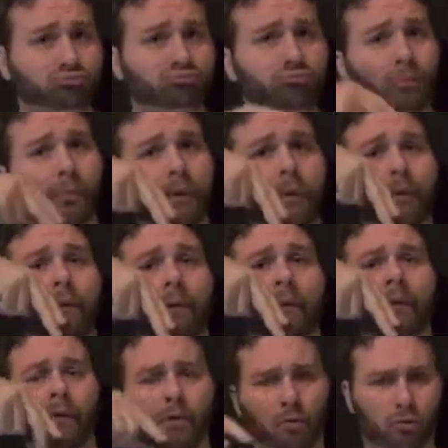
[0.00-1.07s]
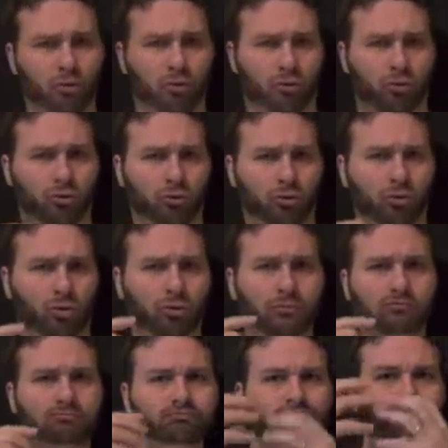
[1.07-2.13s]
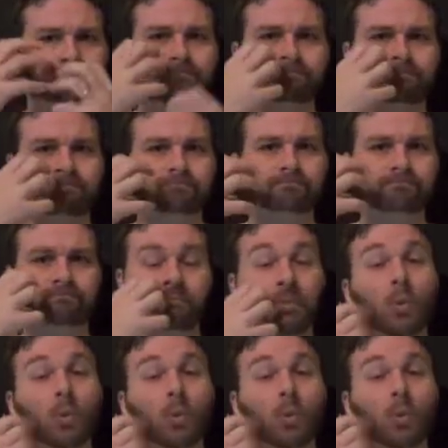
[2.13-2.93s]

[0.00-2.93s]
But what do you do every 20, 30 seconds?